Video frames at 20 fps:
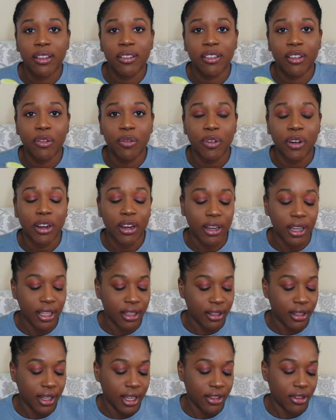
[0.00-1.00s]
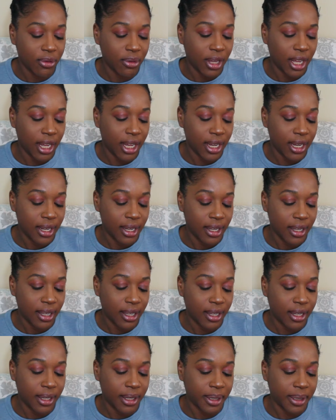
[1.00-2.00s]
so far it's okay.
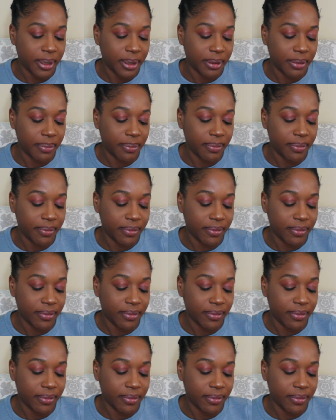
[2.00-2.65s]
I'm